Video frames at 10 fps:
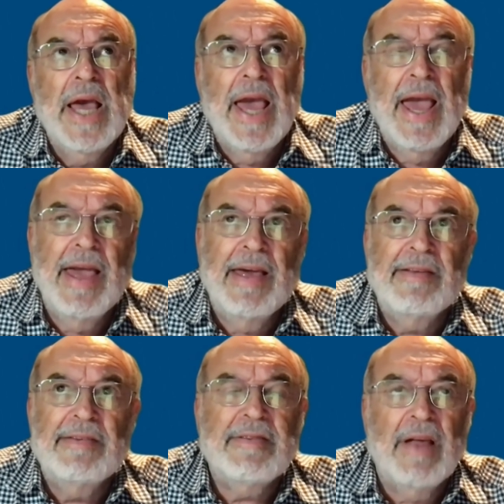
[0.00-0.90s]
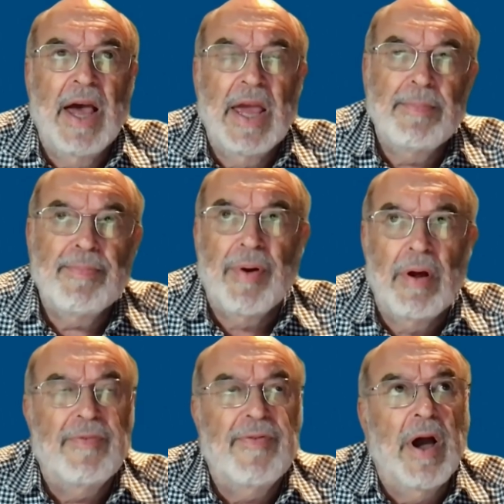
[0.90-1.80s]
has a
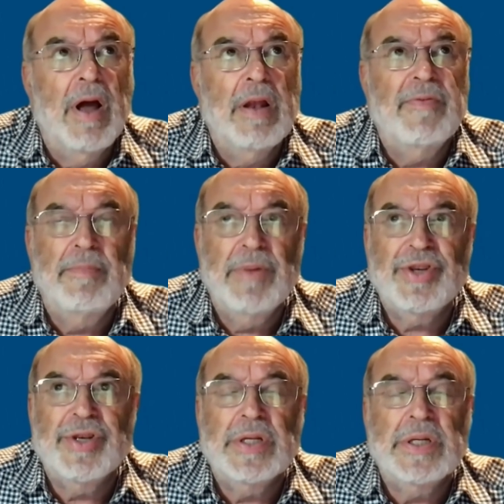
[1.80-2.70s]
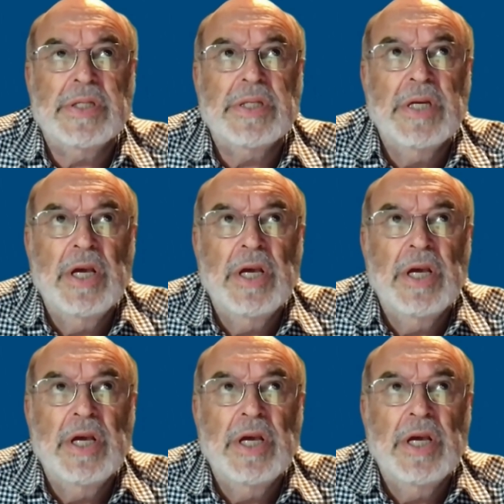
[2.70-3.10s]
profile of emissions